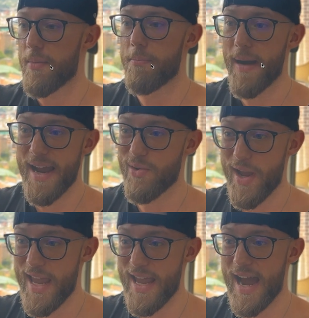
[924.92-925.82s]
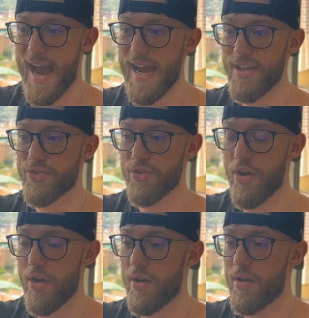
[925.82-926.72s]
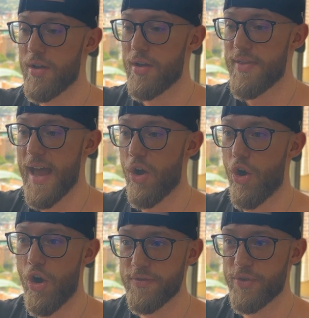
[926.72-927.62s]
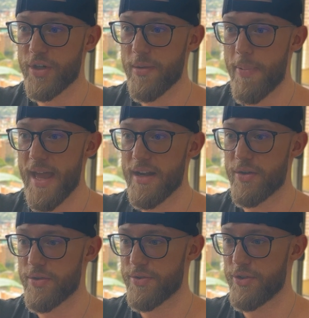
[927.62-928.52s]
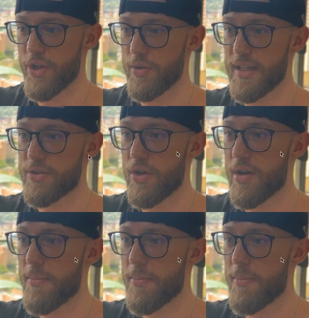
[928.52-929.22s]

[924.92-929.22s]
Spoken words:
by the way, I saw that all of your competitors, let's talk